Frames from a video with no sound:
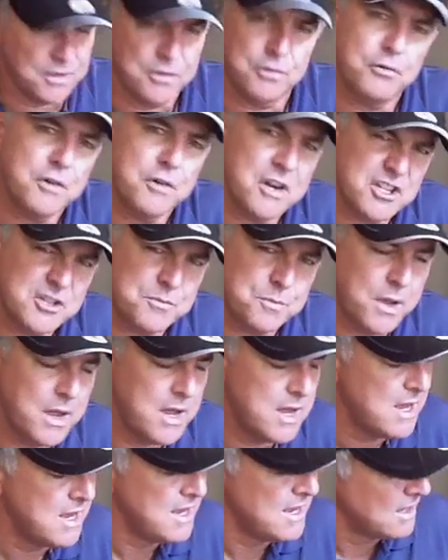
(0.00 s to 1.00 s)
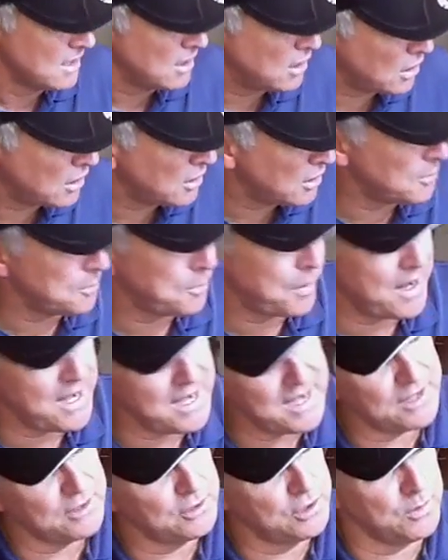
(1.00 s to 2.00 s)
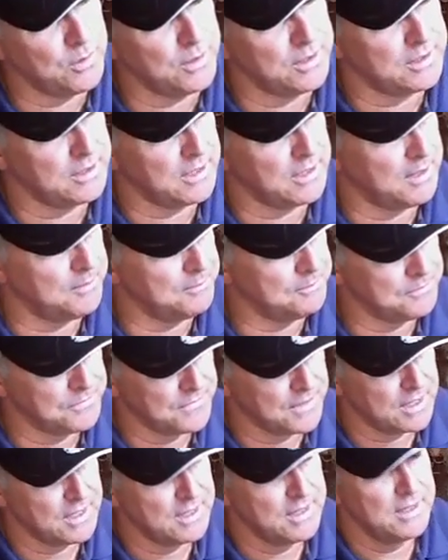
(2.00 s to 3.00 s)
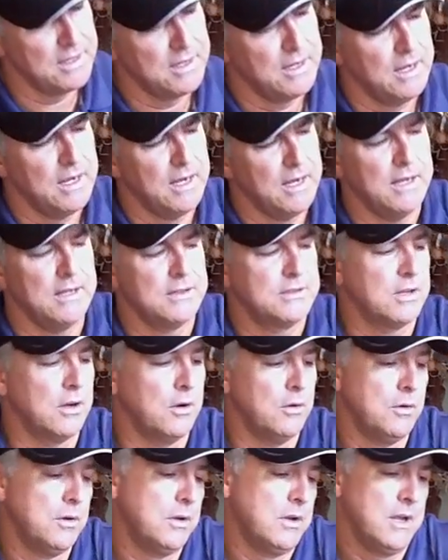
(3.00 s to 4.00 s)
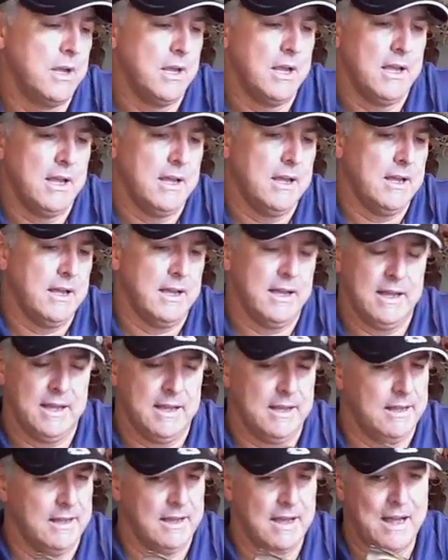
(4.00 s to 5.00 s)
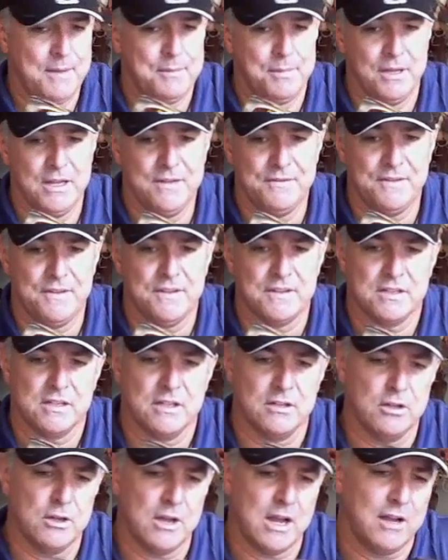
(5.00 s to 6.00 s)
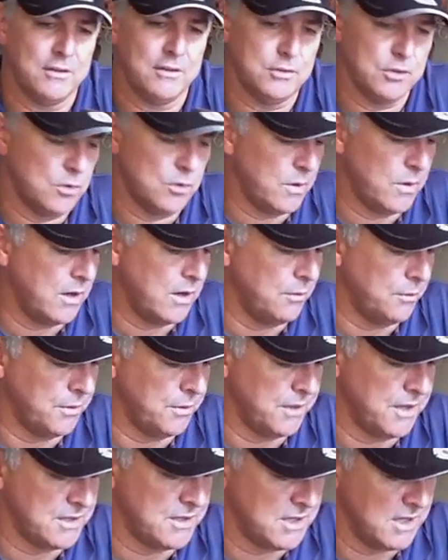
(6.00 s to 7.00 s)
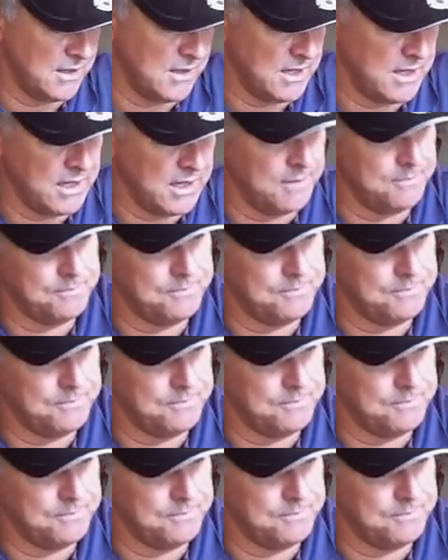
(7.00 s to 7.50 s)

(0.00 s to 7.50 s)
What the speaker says: crisp, clear ping to it. So I believe I'll do well with this in the